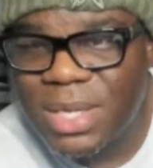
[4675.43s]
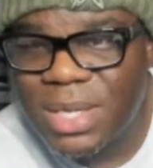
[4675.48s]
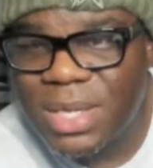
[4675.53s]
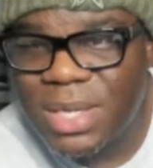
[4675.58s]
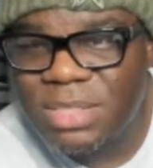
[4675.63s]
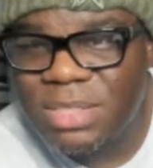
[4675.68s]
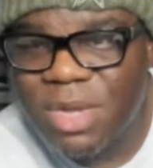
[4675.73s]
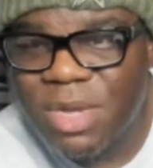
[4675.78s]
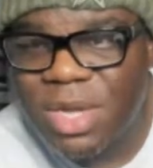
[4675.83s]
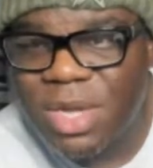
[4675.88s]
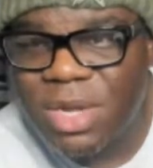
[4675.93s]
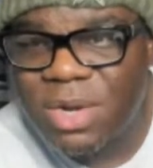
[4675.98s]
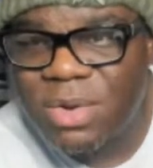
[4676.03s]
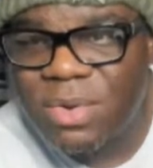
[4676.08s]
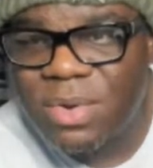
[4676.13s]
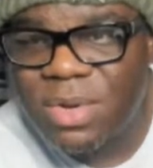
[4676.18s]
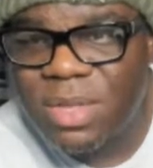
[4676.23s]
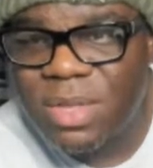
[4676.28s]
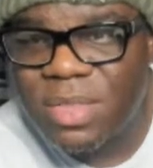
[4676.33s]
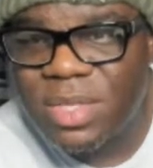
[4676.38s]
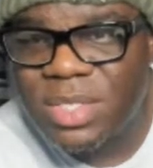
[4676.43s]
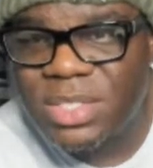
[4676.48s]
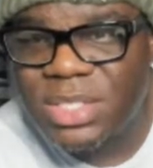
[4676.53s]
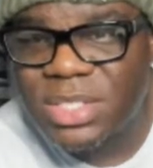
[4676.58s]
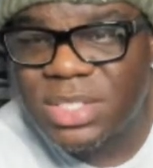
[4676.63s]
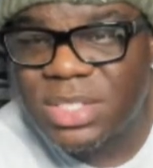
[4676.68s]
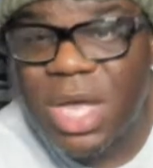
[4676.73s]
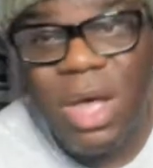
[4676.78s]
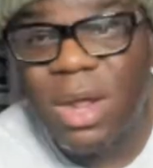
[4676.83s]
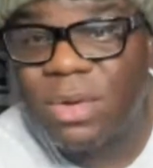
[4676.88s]
is buttery on the sixes?
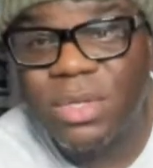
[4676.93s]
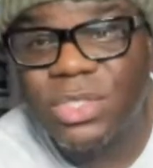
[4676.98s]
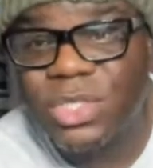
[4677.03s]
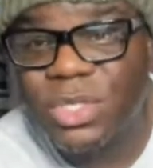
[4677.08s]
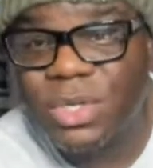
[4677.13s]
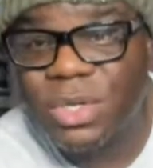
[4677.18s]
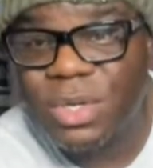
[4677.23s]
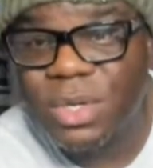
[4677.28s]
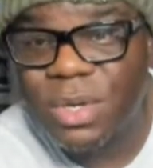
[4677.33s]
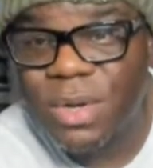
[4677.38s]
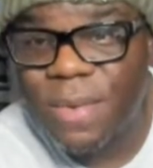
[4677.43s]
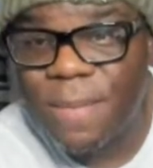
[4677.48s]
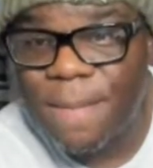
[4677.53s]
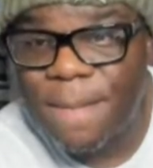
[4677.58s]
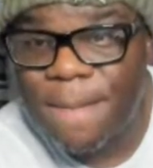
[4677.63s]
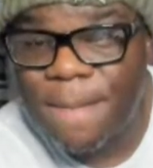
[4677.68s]
Oh, I don't know, Junior.